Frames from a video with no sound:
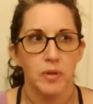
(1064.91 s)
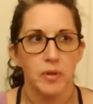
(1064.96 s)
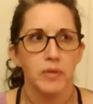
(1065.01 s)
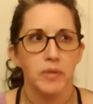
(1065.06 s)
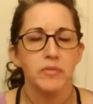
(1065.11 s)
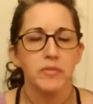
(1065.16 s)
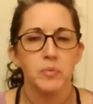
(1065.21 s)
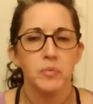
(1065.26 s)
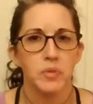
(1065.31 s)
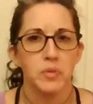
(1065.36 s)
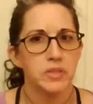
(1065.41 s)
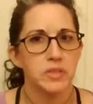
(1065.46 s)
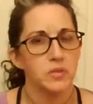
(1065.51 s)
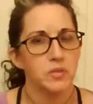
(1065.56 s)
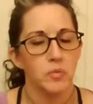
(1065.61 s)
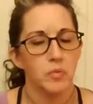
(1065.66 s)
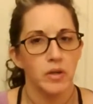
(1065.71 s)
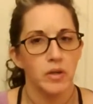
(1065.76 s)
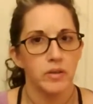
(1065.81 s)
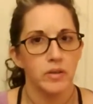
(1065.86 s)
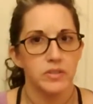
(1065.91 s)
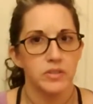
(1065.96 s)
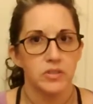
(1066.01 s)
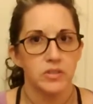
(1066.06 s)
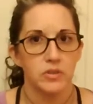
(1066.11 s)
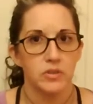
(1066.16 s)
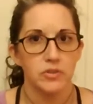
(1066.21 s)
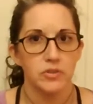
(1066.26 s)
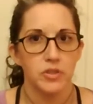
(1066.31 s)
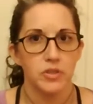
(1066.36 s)
Every once in a while, I'll
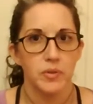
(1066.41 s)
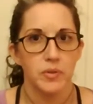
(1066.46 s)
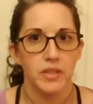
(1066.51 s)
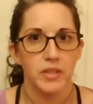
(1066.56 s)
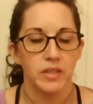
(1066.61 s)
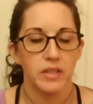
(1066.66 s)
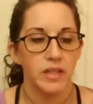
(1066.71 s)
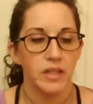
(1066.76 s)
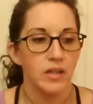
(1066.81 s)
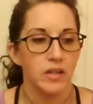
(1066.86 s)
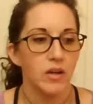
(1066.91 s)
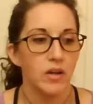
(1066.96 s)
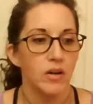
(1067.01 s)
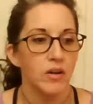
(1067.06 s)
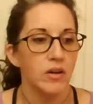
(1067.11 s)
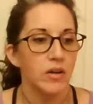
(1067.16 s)
still do it. Like I'll,